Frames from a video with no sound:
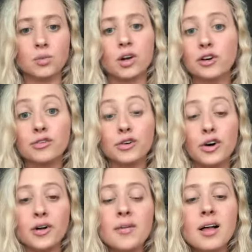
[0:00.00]

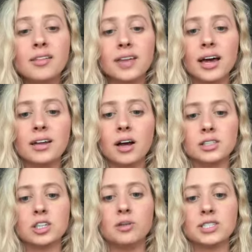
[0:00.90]
wonderful that
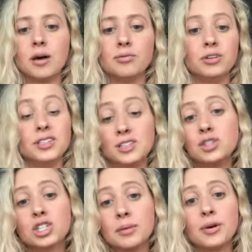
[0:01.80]
inositol is helpful. It's
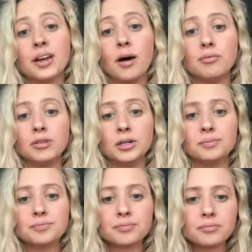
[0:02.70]
usually pretty helpful.
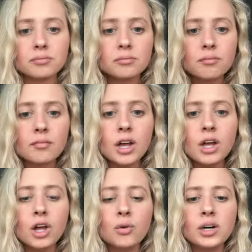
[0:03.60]

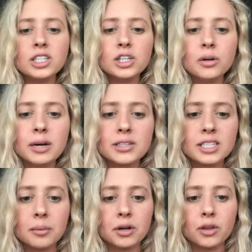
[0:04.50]
What to do about
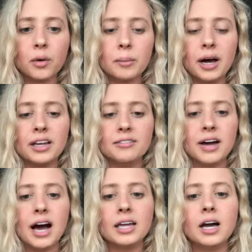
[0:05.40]
stubborn lower body
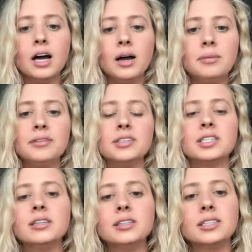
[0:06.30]
fat? Um, if it's
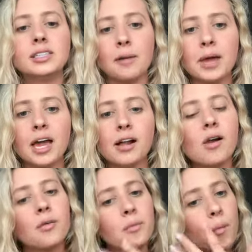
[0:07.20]
in the stomach,
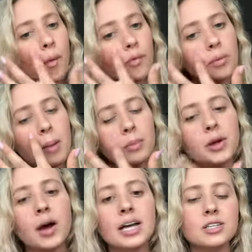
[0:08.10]
well, remember
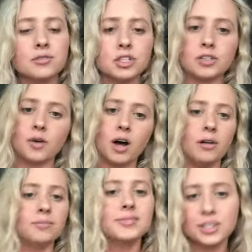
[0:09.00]
you guys, first of
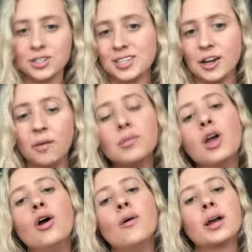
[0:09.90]
all, here's the deal.
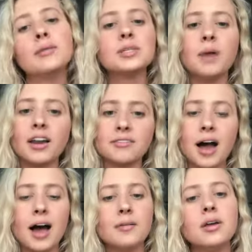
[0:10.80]
When it comes to body
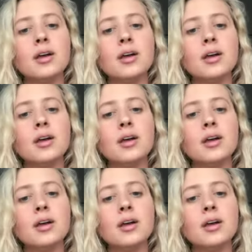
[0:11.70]
fat,